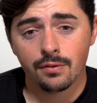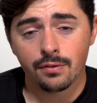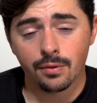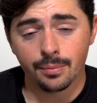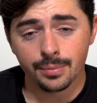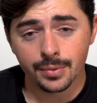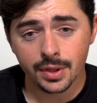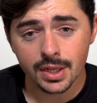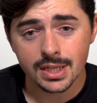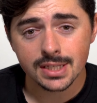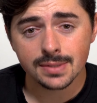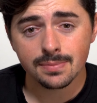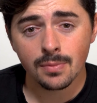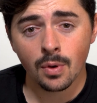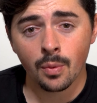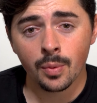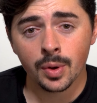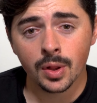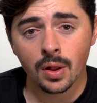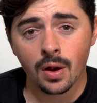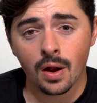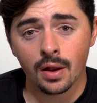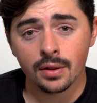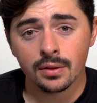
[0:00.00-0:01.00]
From this
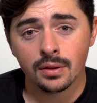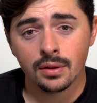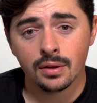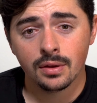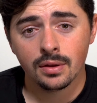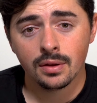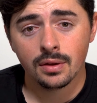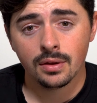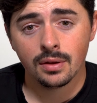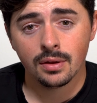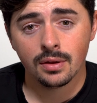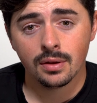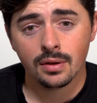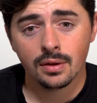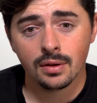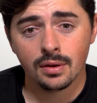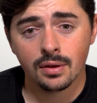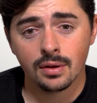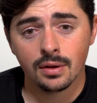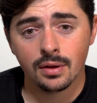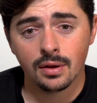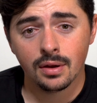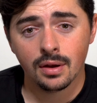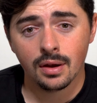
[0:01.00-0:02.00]
moment
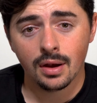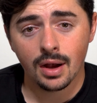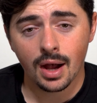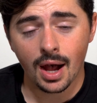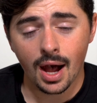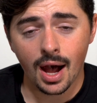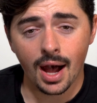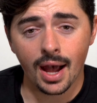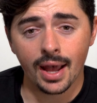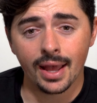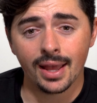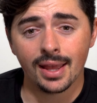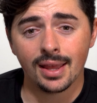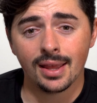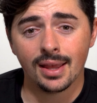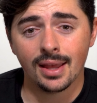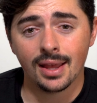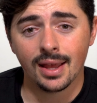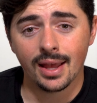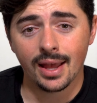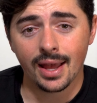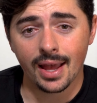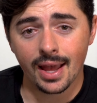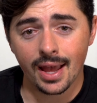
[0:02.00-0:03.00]
on, I
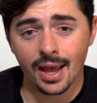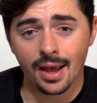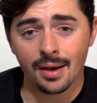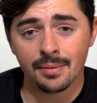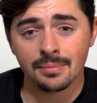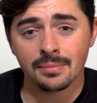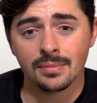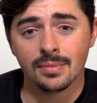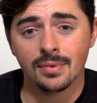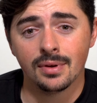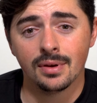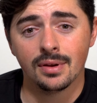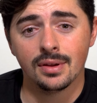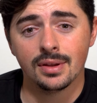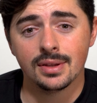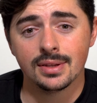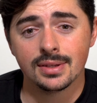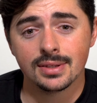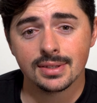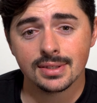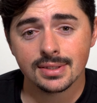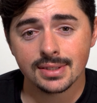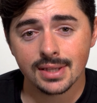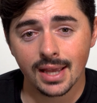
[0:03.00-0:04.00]
am
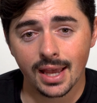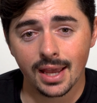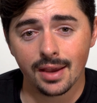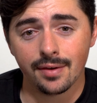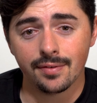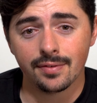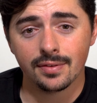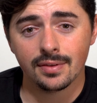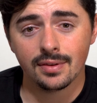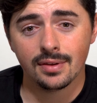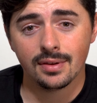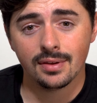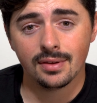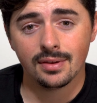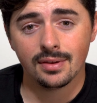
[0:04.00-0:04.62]
saved.